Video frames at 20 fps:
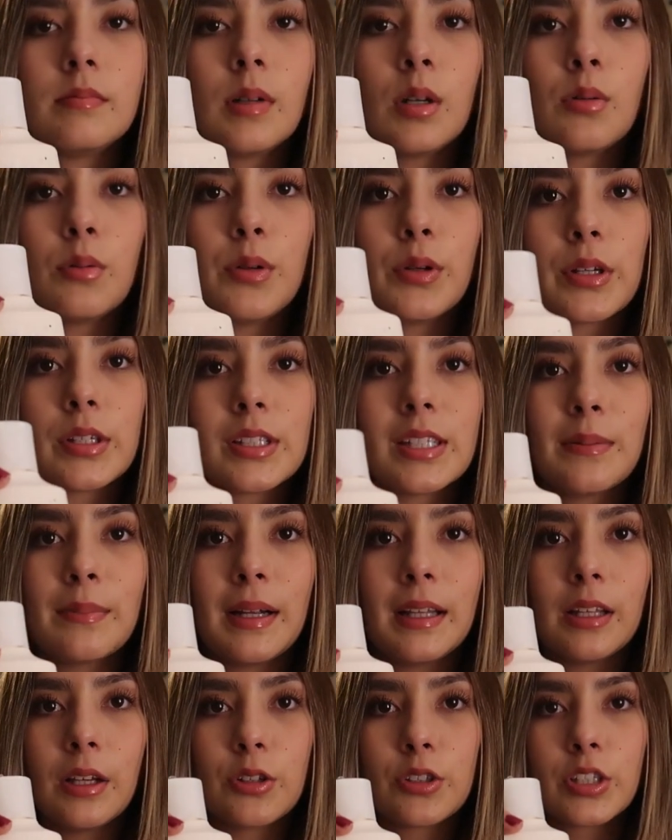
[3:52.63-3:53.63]
Oh, you can see
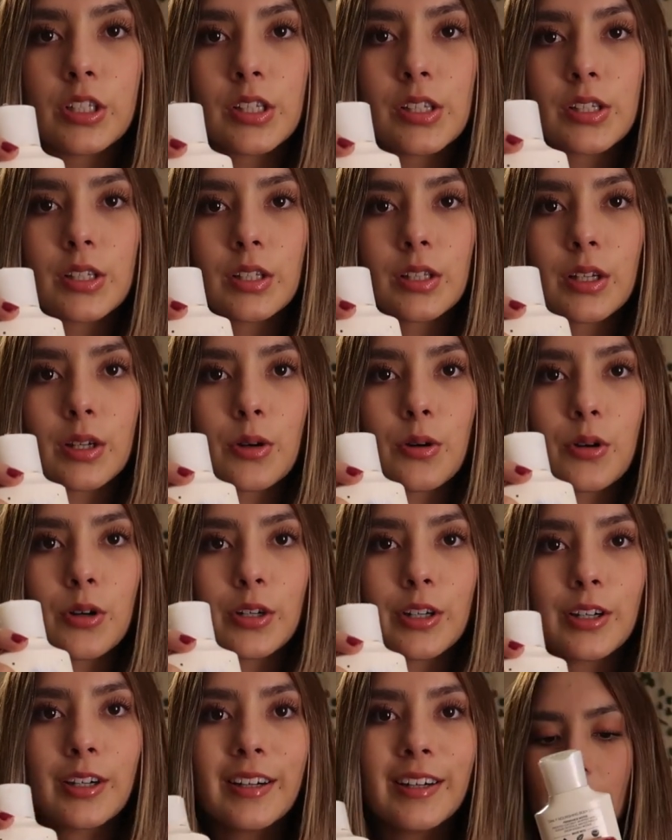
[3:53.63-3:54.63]
my lotions in the
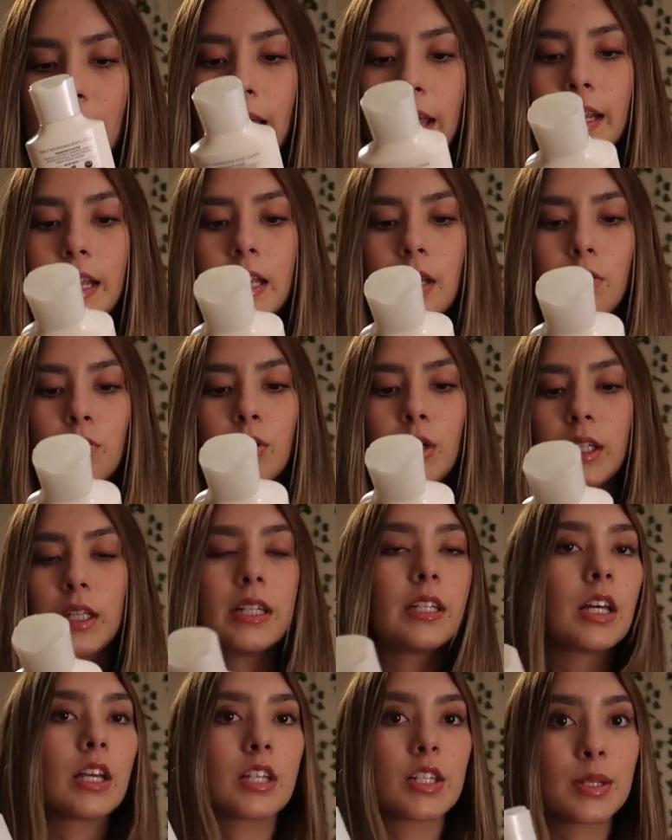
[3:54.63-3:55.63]
corner. And it really
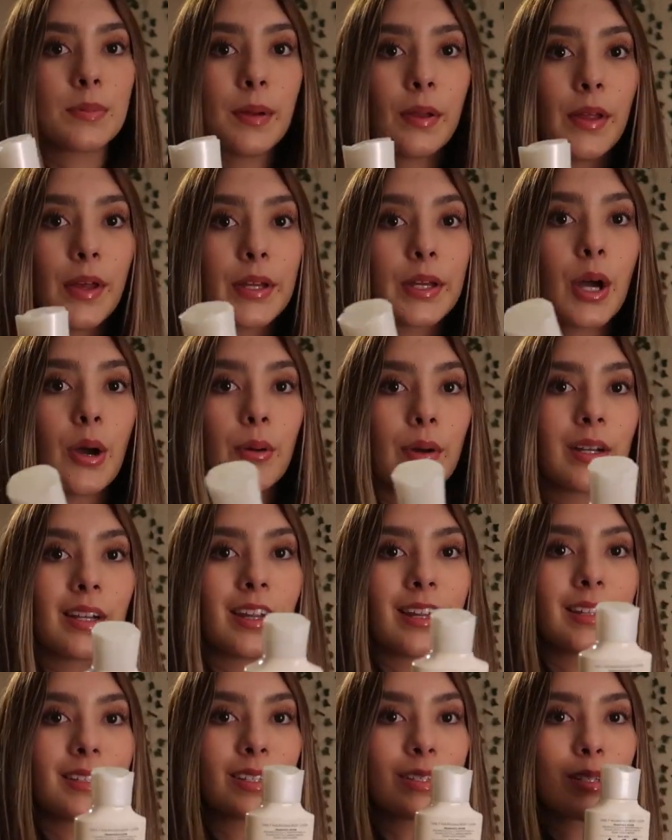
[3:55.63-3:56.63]
does smell like
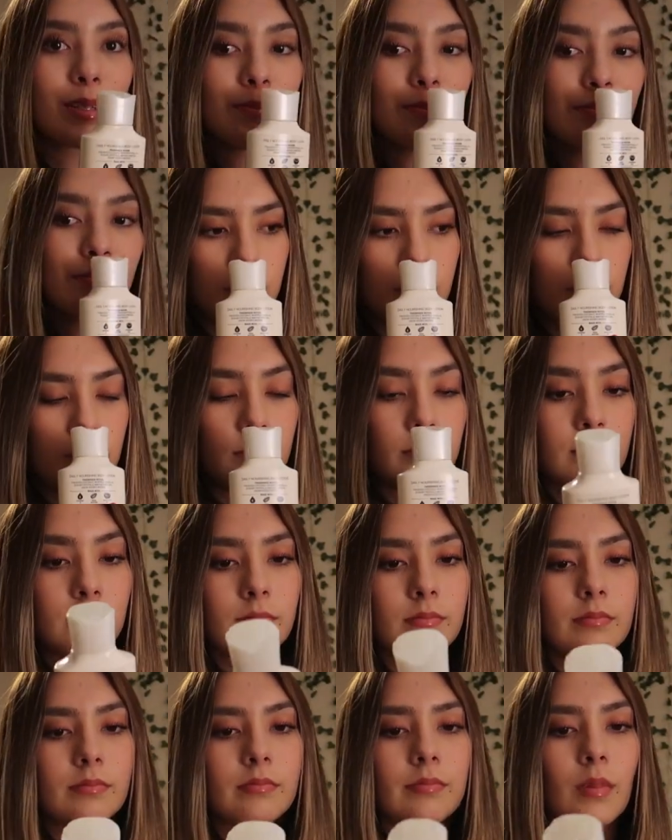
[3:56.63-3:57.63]
coconuts.
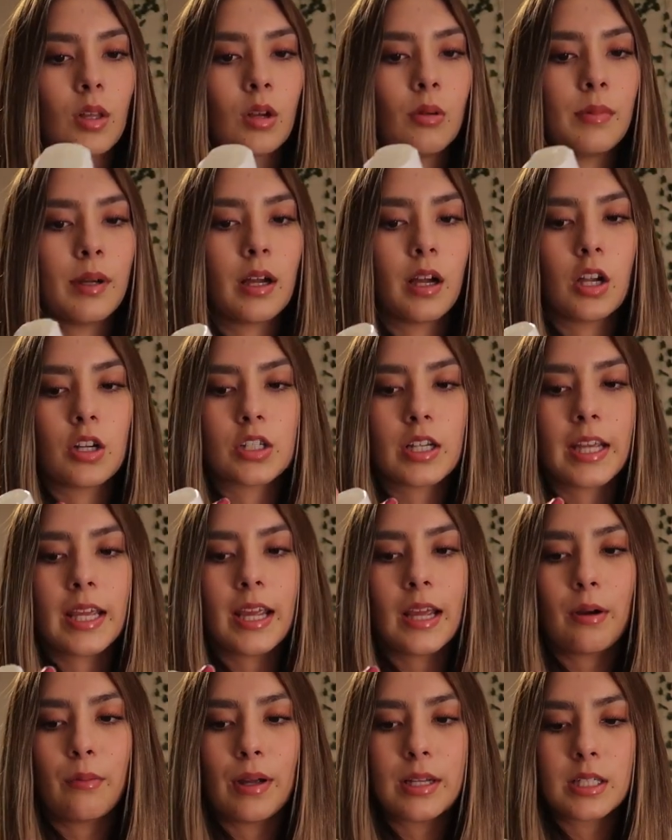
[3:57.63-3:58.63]
Mmm. Oh my gosh, I
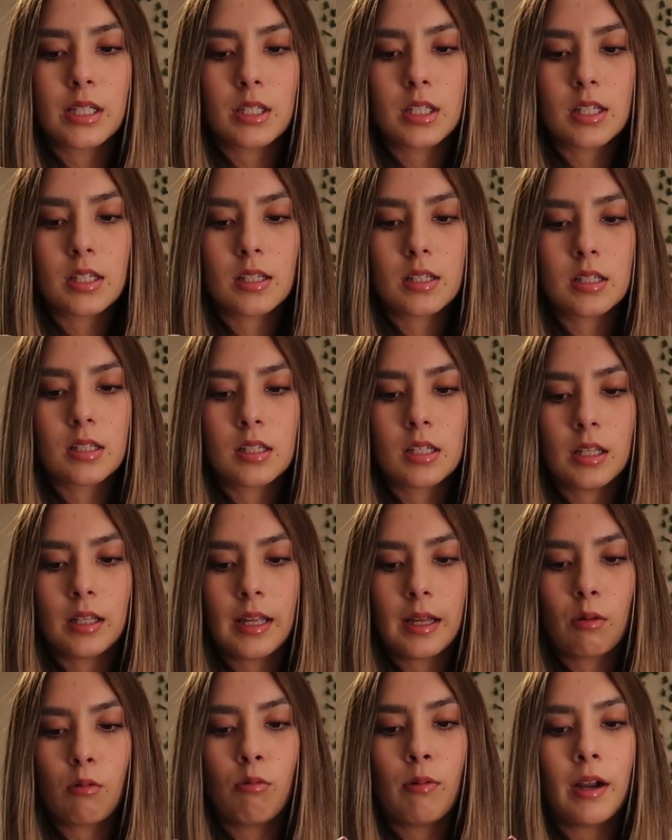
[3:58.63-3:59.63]
can't wait to to
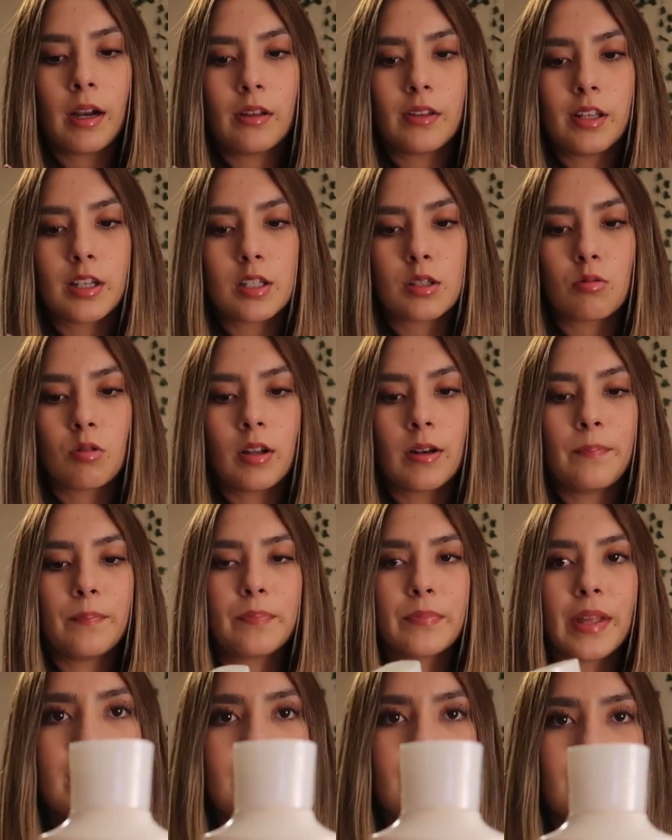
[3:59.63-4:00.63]
like wear this one.
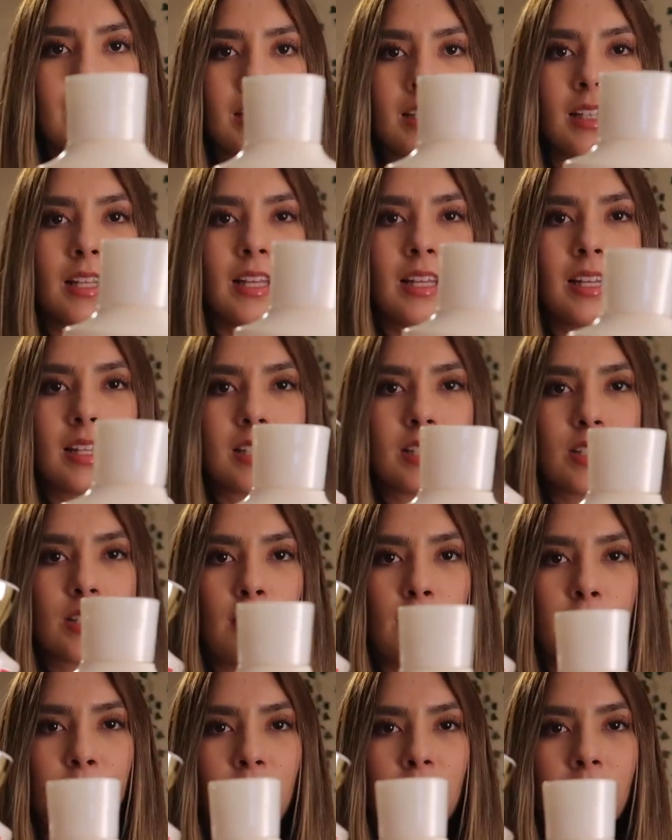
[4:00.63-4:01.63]
The, the, lid is
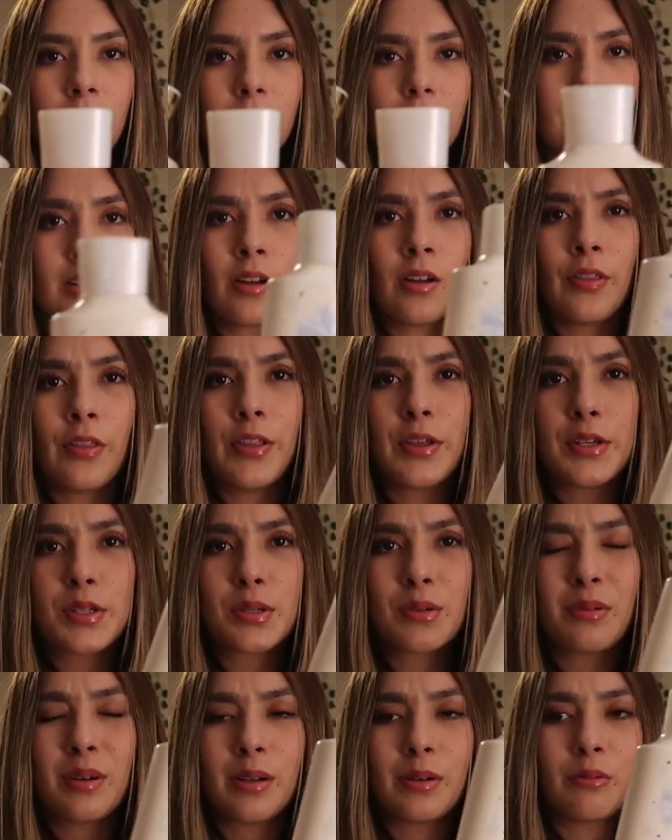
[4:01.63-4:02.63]
different on
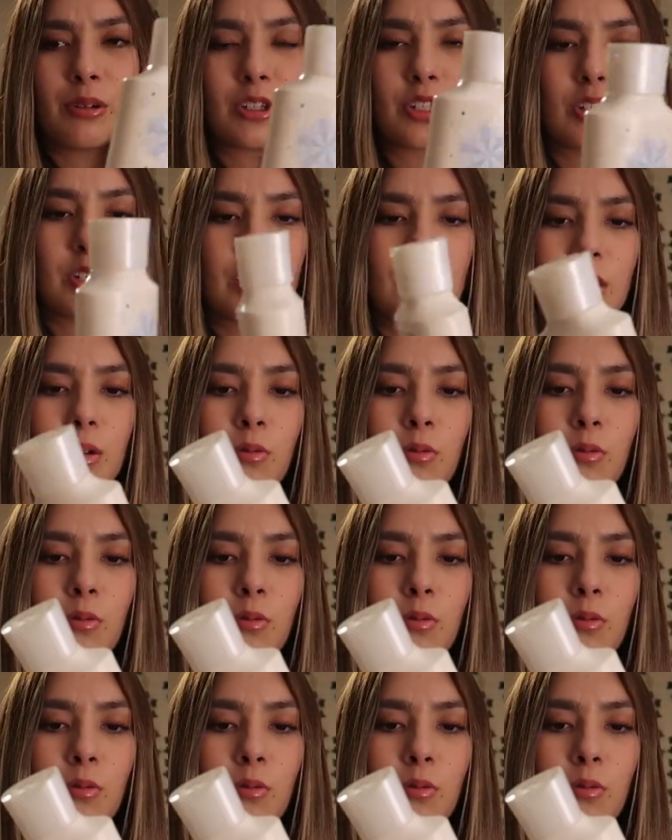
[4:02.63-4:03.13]
this one, which is